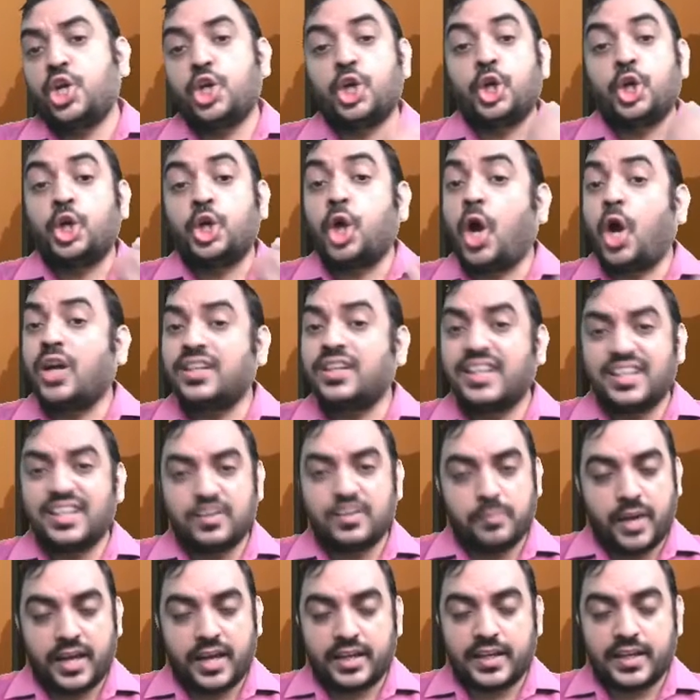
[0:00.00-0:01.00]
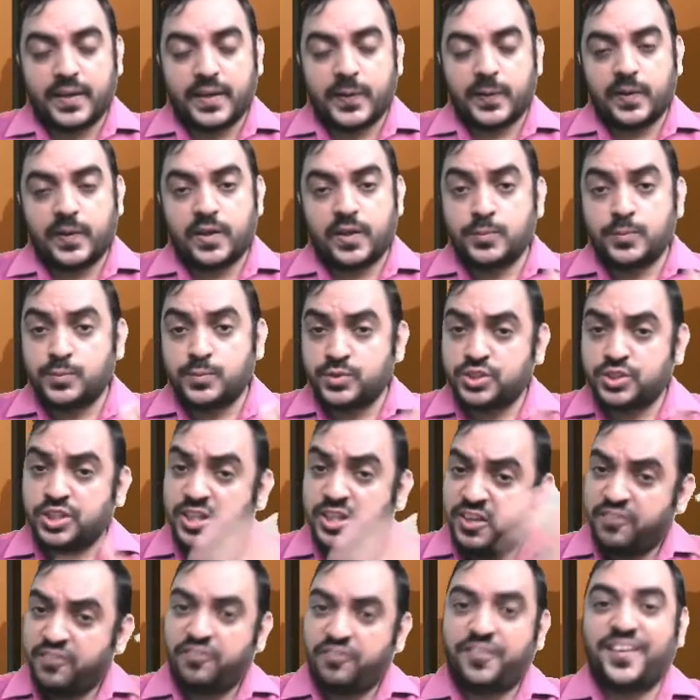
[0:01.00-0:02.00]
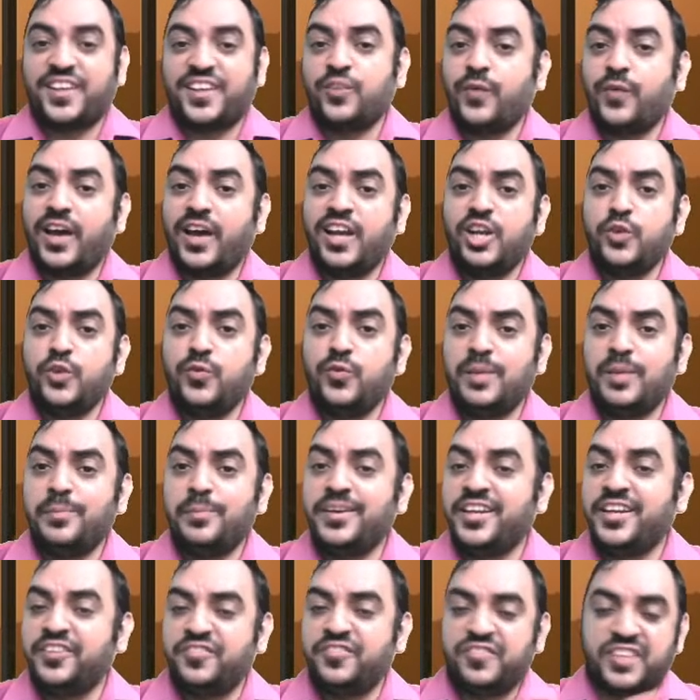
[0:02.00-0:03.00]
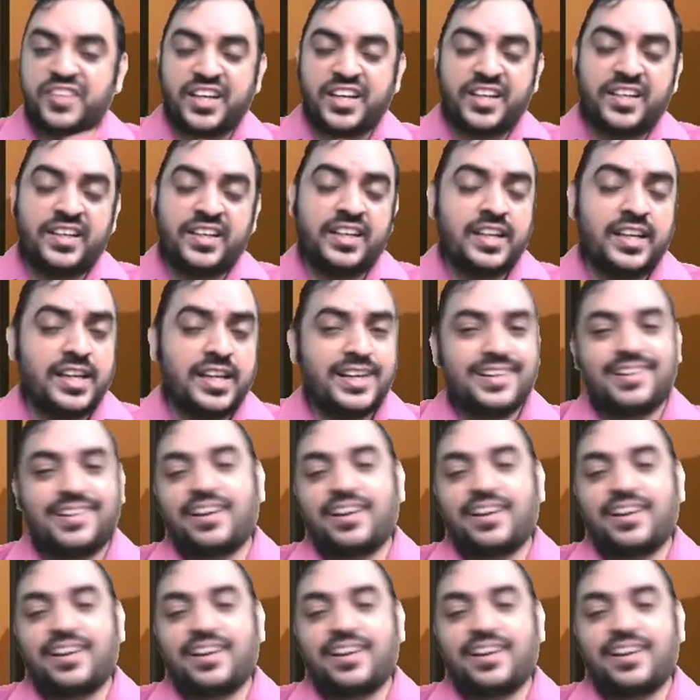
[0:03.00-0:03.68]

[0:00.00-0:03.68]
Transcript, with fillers: not at market terms, fair value will be different,